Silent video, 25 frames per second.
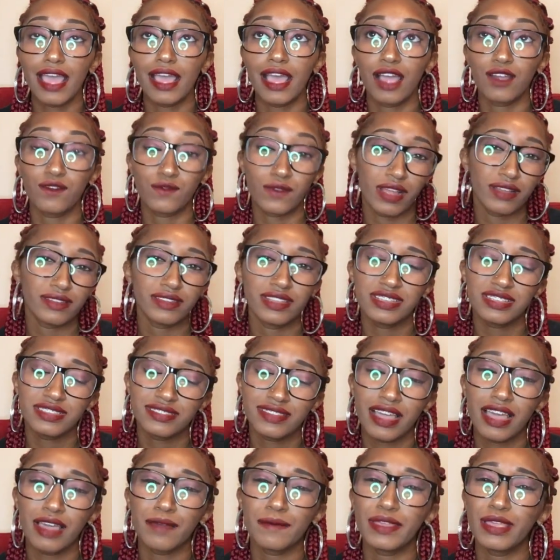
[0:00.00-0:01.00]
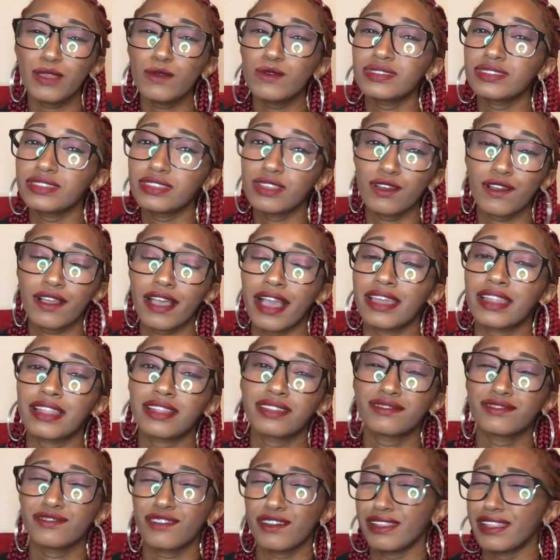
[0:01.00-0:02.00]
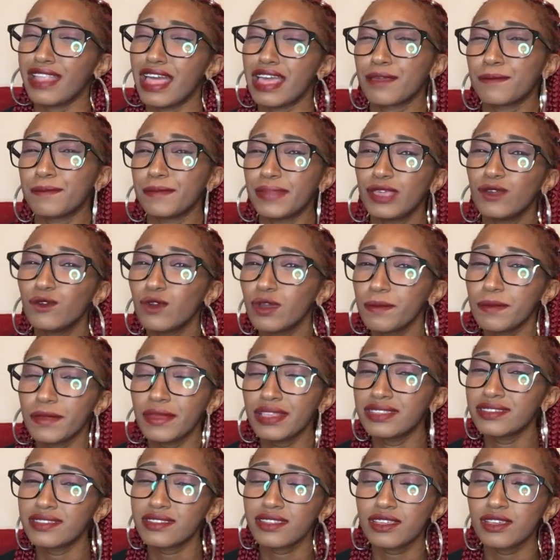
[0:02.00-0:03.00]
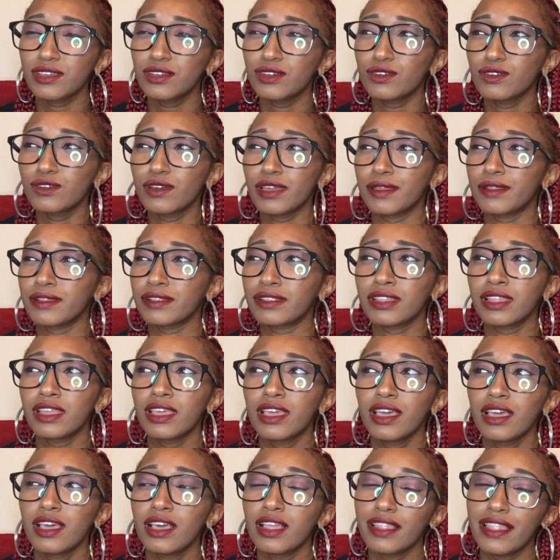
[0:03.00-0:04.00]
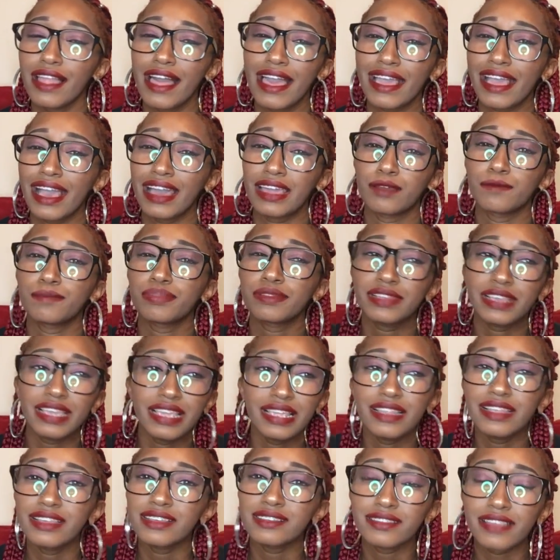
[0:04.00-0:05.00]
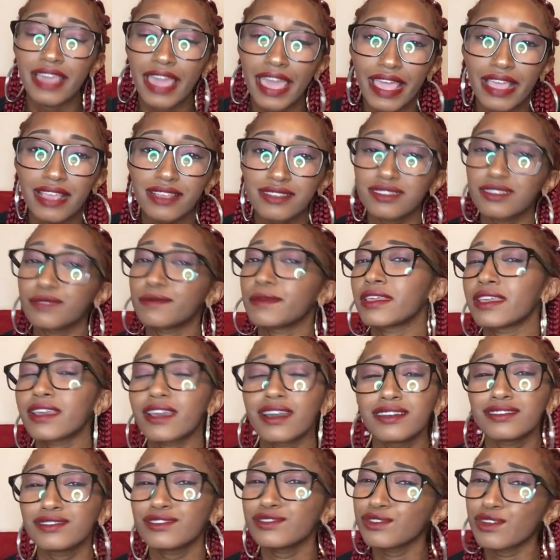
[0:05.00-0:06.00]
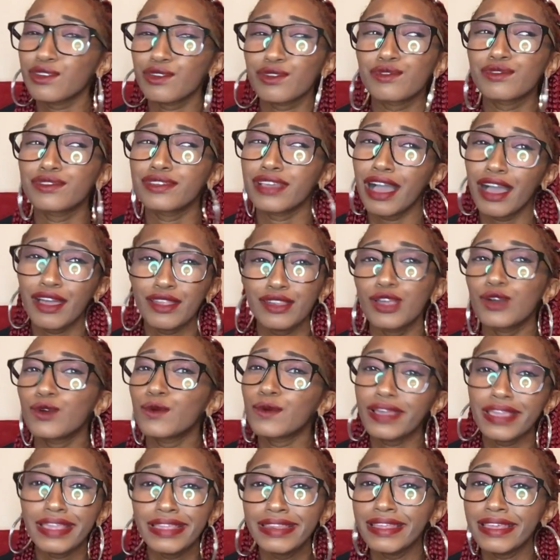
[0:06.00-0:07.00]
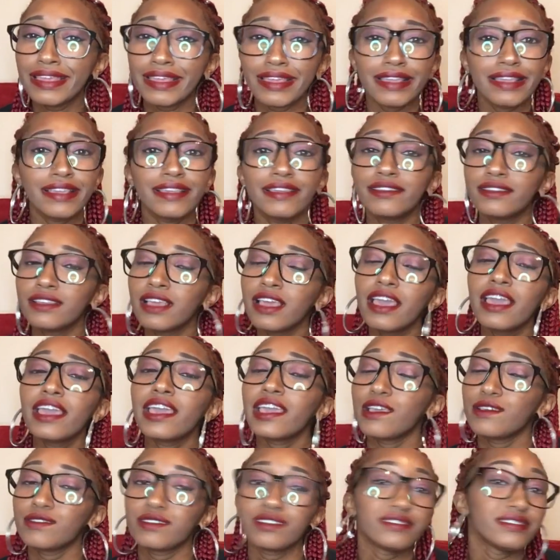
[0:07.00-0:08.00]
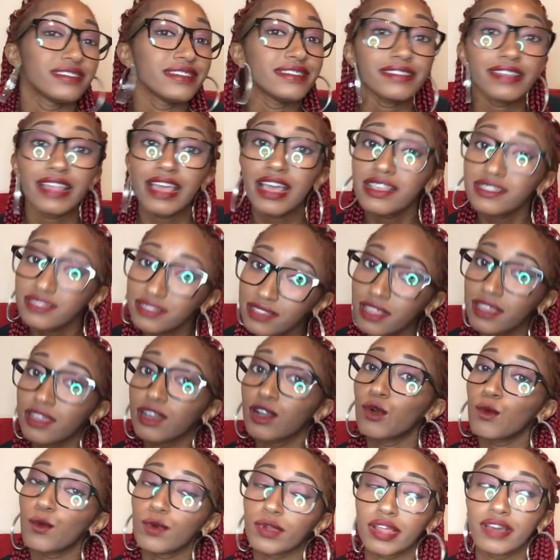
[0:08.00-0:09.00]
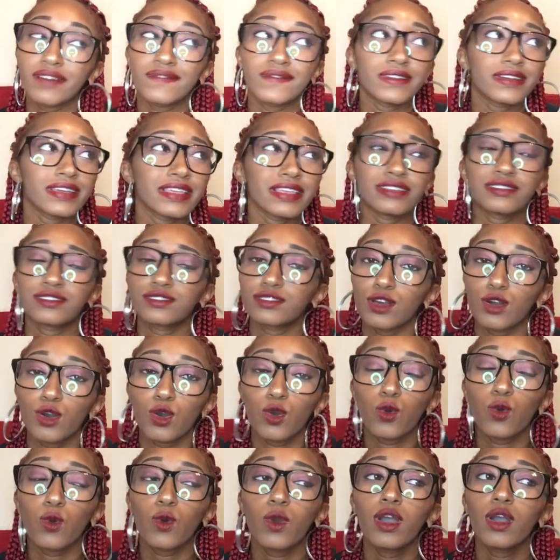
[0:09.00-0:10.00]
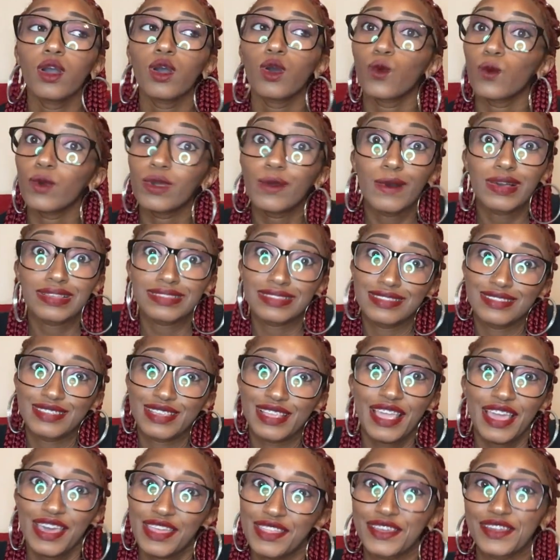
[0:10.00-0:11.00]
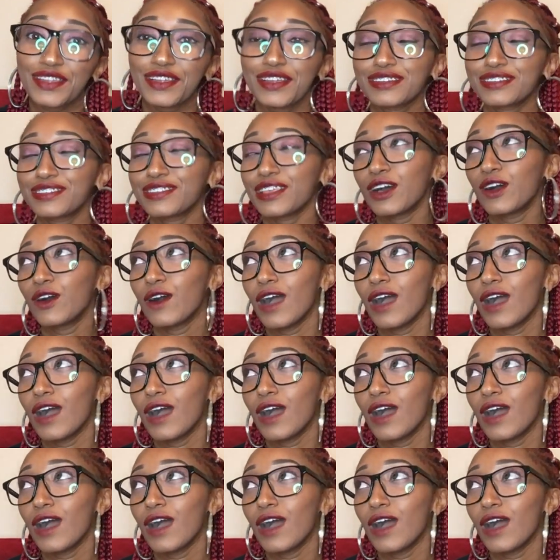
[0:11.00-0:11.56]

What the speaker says: around this time, he was still kind of trying to, like, be with me still and, like, kind of plead his case to me because, you know, y'all know what he did. He's a cheating-ass nigga or whatever. And so we wasn't together. So